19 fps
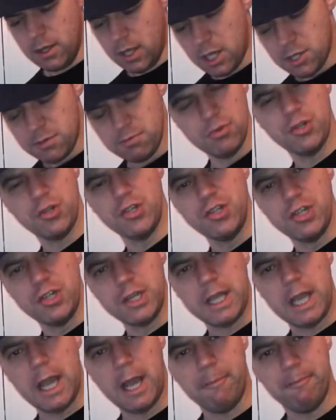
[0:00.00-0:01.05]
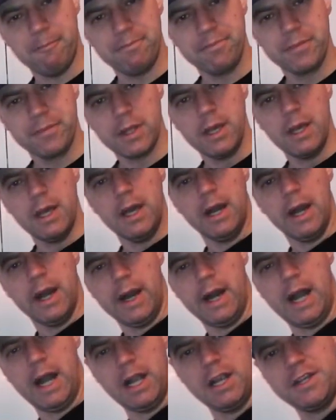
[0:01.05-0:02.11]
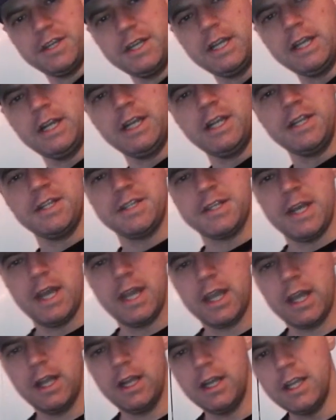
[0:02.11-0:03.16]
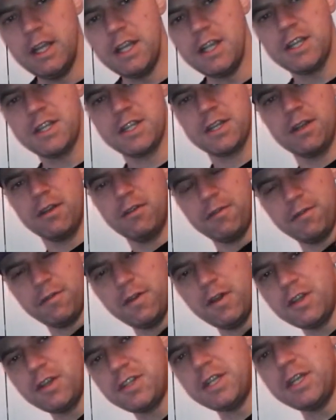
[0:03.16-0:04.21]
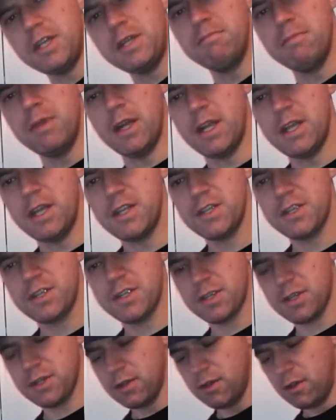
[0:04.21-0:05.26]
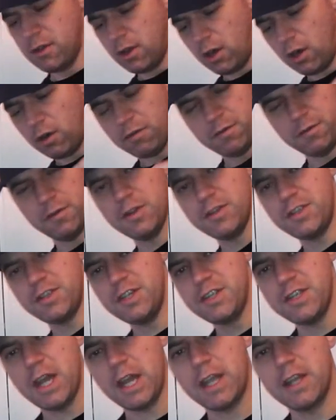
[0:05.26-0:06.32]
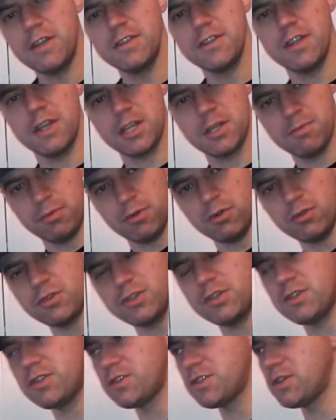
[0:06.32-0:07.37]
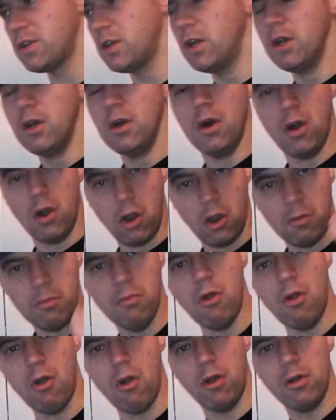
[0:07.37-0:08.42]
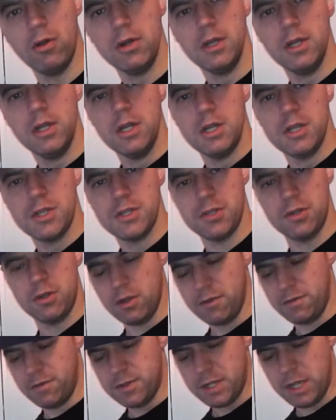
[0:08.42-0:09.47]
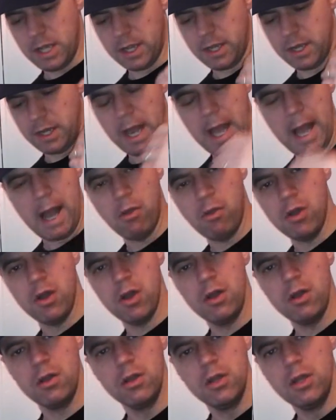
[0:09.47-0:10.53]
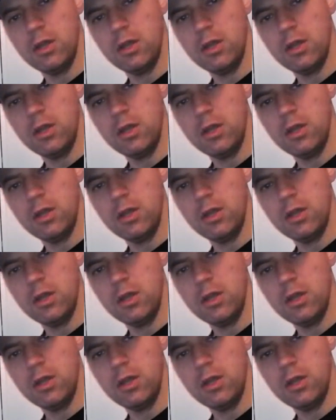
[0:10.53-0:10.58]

as much as you can. Ideally take at least 30 minutes or 30 seconds exposures or more. So if you take an hour